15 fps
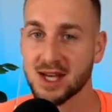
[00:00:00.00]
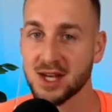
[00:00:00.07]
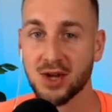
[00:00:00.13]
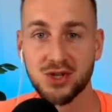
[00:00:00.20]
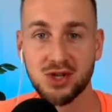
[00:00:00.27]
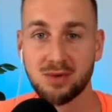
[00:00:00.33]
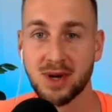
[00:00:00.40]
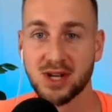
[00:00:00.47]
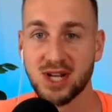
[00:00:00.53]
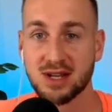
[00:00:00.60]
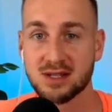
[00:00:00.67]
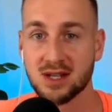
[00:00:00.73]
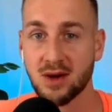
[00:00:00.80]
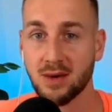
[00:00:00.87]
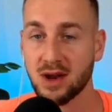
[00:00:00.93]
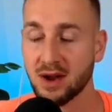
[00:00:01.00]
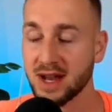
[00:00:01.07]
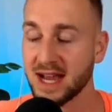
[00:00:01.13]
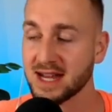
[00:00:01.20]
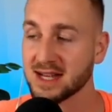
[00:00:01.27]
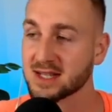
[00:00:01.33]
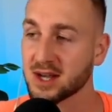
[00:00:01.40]
Not too much else going on,
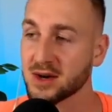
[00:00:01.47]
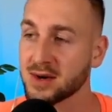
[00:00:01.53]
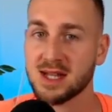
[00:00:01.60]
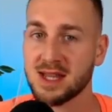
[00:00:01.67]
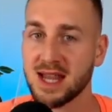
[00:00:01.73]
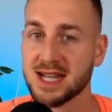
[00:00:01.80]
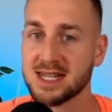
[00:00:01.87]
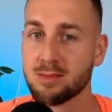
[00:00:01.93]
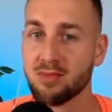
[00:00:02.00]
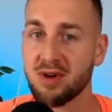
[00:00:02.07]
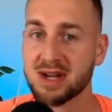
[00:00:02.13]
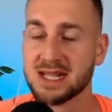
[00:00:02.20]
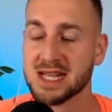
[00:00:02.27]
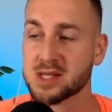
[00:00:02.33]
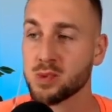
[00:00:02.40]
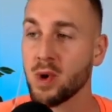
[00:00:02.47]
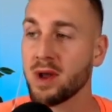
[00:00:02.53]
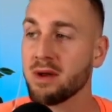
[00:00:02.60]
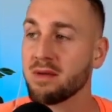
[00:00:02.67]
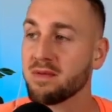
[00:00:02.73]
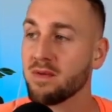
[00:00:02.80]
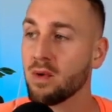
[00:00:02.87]
hey? So let's embrace this
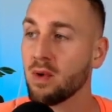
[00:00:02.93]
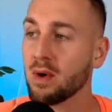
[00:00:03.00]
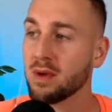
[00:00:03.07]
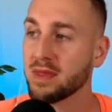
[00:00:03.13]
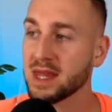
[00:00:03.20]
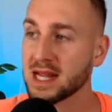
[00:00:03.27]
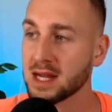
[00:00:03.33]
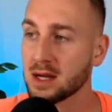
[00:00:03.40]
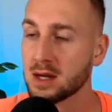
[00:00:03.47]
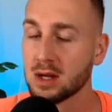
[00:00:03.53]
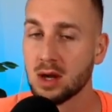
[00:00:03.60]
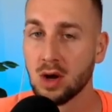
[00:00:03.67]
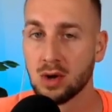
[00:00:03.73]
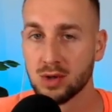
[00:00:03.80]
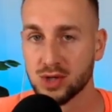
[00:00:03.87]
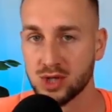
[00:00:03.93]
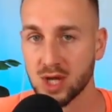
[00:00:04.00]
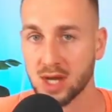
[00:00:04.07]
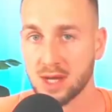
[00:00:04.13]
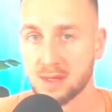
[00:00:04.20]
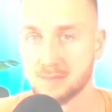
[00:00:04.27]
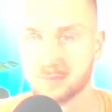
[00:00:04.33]
one for the
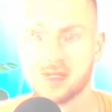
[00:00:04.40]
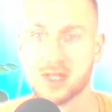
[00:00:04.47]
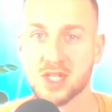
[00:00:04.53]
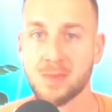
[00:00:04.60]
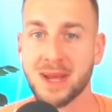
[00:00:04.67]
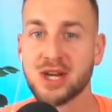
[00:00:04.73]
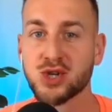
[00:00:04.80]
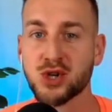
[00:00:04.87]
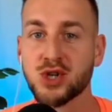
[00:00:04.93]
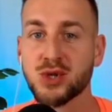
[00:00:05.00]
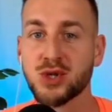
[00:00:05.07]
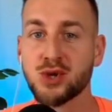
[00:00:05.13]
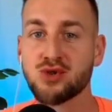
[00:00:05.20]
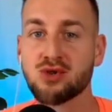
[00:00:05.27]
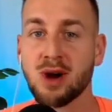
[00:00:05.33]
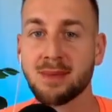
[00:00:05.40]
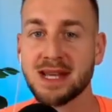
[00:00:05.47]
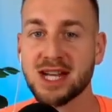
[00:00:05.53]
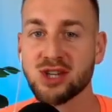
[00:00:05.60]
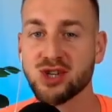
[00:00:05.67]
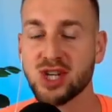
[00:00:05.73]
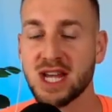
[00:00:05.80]
culture. So make sure you do drop me
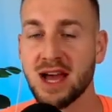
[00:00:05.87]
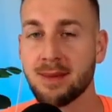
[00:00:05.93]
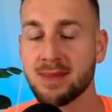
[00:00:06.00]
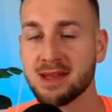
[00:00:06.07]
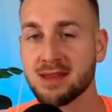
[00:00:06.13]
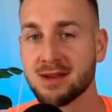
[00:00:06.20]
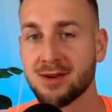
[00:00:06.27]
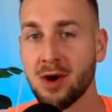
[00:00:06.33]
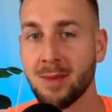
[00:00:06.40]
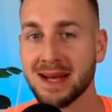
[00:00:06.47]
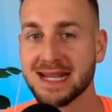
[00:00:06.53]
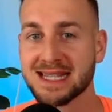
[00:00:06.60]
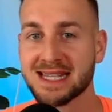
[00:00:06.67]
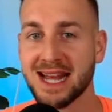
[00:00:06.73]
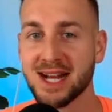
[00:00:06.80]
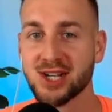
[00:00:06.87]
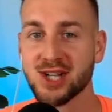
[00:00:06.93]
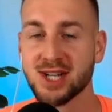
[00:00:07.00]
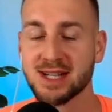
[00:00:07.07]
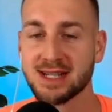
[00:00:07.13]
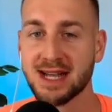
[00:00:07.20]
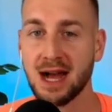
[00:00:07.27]
a GM in the comments
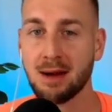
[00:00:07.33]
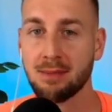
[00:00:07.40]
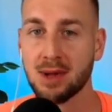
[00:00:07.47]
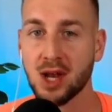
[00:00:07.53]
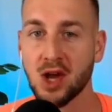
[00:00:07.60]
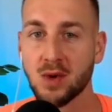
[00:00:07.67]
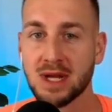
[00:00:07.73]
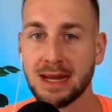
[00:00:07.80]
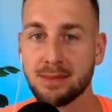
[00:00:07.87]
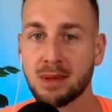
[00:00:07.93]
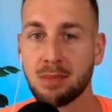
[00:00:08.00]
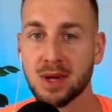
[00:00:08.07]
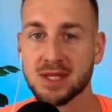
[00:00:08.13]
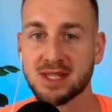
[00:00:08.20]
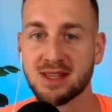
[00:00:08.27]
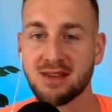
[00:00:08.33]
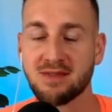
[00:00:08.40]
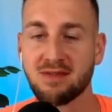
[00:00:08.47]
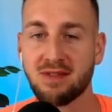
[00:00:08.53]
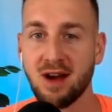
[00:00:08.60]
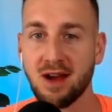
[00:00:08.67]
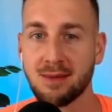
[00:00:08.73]
section down below. Keep the
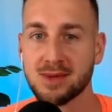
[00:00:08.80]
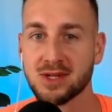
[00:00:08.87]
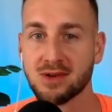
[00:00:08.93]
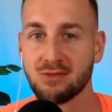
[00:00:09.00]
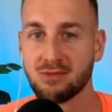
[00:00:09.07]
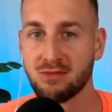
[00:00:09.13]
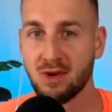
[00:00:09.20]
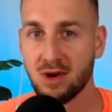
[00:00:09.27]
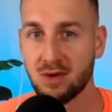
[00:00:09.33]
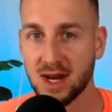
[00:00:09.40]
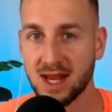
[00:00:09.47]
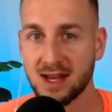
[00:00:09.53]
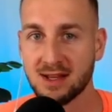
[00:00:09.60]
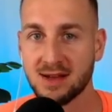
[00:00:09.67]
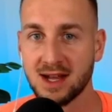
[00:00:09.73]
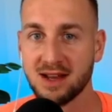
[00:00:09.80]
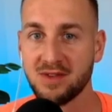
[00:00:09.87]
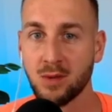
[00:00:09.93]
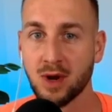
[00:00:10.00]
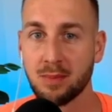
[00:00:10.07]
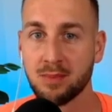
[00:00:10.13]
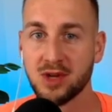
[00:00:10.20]
positive vibes rolling. And if
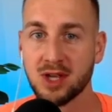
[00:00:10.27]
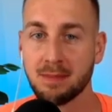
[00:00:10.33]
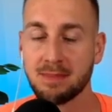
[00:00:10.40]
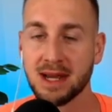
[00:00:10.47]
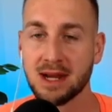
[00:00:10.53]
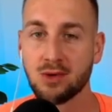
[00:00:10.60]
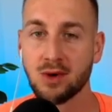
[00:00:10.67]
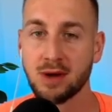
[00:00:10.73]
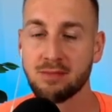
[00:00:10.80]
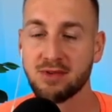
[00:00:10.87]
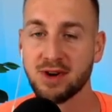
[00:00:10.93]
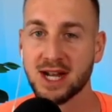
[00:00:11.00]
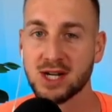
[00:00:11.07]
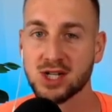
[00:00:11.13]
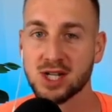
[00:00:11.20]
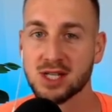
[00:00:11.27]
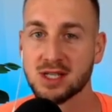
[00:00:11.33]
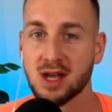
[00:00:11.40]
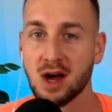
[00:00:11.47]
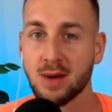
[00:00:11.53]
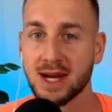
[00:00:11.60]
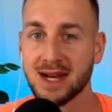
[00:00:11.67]
you want to put your Bitcoin predictions,
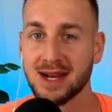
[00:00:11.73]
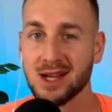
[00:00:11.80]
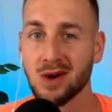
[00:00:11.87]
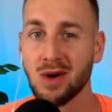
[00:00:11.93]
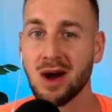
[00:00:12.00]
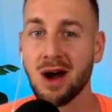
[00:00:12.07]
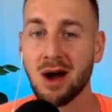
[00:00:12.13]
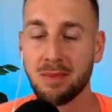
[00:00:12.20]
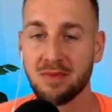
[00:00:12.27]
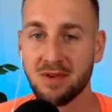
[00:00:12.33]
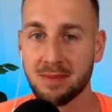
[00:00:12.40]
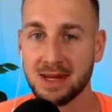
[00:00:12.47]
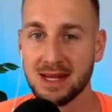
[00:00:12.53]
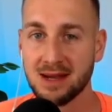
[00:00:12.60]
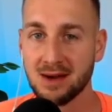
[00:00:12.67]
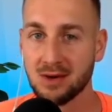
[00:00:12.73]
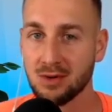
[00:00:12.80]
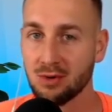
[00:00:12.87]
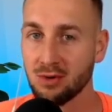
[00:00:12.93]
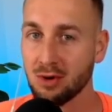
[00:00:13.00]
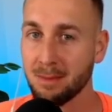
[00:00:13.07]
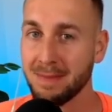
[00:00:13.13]
are we going to go up from here
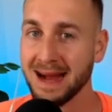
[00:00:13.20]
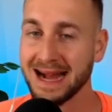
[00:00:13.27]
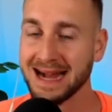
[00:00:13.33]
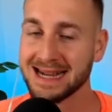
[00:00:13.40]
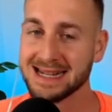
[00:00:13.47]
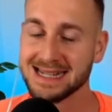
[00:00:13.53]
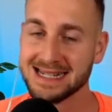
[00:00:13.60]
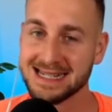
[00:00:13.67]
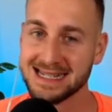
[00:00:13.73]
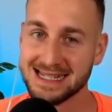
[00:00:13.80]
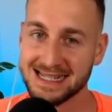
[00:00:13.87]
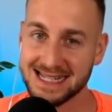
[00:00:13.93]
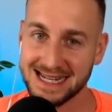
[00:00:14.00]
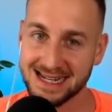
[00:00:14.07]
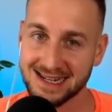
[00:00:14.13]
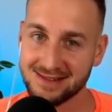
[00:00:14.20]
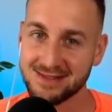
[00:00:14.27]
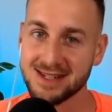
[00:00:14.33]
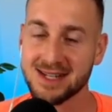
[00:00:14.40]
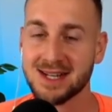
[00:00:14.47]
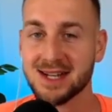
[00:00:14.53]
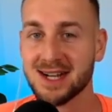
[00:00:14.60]
or back
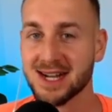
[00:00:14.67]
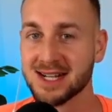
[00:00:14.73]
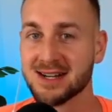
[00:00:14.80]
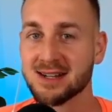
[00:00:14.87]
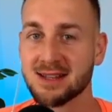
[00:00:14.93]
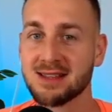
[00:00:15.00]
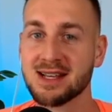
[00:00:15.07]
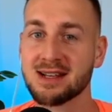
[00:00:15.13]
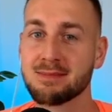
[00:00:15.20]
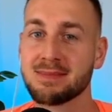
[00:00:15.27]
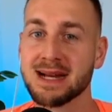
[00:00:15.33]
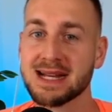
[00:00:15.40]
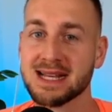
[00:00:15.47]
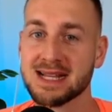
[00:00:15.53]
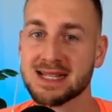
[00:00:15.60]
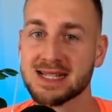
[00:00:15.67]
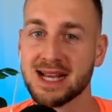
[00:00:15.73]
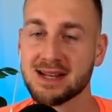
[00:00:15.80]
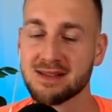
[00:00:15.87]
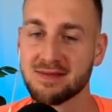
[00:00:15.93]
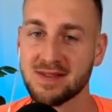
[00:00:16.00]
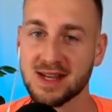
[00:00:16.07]
down. I kind of think banking
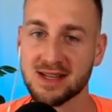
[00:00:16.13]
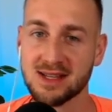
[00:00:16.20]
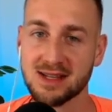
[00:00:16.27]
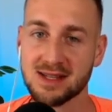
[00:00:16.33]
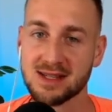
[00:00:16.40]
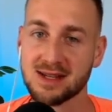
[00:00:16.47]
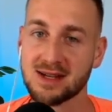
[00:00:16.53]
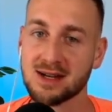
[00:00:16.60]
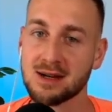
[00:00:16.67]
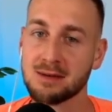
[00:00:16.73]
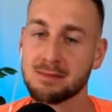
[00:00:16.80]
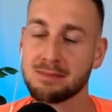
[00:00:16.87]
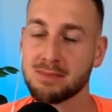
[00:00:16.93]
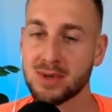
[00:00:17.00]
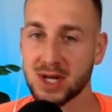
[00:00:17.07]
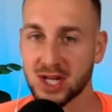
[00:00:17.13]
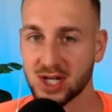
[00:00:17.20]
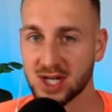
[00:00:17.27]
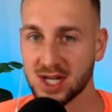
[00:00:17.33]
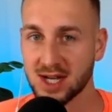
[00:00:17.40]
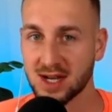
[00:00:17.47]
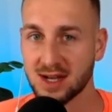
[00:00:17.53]
sector failures are
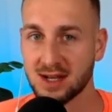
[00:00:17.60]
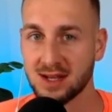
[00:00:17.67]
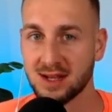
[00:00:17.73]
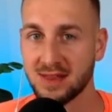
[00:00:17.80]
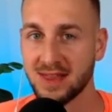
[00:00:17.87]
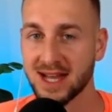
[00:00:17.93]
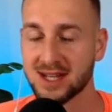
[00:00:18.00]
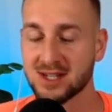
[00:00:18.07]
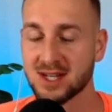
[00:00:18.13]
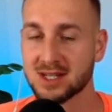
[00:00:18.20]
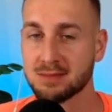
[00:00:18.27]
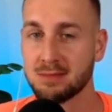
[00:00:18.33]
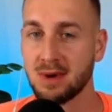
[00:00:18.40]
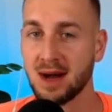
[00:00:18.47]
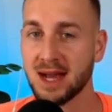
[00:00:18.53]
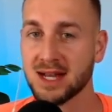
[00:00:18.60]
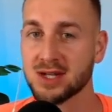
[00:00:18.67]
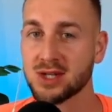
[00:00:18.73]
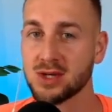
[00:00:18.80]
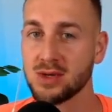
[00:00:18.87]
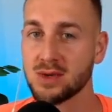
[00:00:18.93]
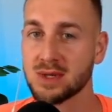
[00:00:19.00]
bullish here. That's just my
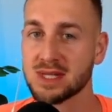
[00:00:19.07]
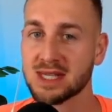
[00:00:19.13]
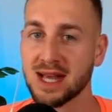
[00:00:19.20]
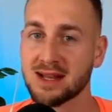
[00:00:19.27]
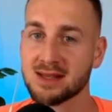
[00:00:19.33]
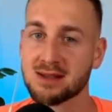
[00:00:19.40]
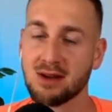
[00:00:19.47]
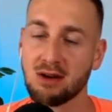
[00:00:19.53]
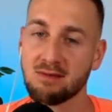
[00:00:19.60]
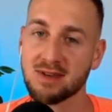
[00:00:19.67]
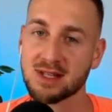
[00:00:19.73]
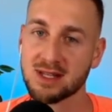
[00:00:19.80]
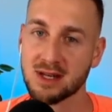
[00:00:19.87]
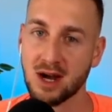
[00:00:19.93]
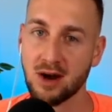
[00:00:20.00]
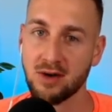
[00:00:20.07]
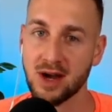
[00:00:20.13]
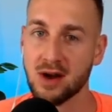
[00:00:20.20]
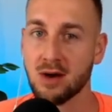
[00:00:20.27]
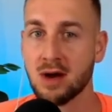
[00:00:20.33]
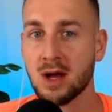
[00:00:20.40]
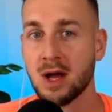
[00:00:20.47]
two cents on the
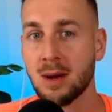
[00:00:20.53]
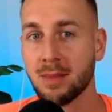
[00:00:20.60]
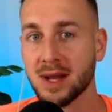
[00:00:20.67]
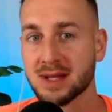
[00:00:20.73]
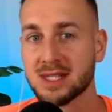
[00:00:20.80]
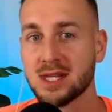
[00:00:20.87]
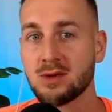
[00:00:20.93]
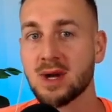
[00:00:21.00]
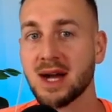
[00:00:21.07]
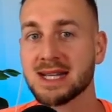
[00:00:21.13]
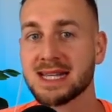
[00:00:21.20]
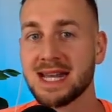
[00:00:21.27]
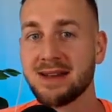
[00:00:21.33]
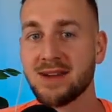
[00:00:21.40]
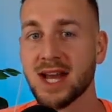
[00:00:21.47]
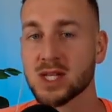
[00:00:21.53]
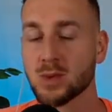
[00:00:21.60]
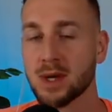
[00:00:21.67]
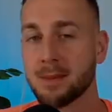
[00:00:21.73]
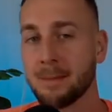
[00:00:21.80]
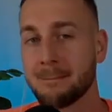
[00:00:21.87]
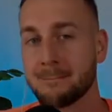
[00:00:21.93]
scenario. But I'll see you guys in the next
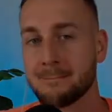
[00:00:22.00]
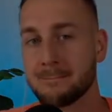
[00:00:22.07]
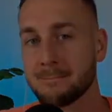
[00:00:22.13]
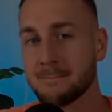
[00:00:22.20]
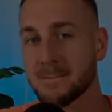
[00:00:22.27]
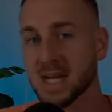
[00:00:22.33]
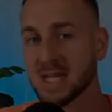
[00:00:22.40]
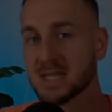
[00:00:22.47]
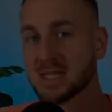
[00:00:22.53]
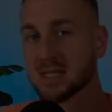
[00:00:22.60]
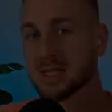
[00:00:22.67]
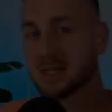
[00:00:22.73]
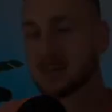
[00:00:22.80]
one. Peace.